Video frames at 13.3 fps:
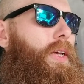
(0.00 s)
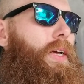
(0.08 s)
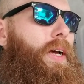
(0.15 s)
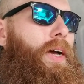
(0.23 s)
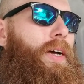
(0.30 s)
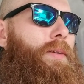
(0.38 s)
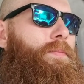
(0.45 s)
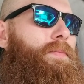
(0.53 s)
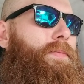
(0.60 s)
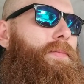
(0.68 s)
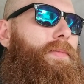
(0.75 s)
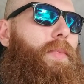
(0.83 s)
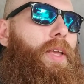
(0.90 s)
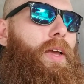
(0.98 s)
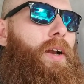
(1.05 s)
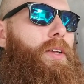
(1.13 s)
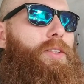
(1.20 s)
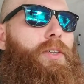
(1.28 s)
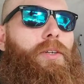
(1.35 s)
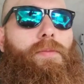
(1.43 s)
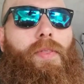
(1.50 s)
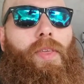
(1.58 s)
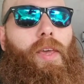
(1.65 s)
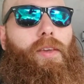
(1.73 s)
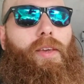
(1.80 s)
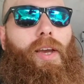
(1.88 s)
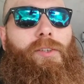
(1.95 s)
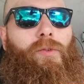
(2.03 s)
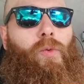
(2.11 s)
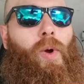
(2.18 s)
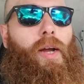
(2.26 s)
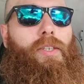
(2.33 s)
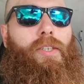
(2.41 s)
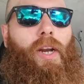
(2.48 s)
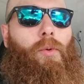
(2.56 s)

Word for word: And also, thank you guys for watching.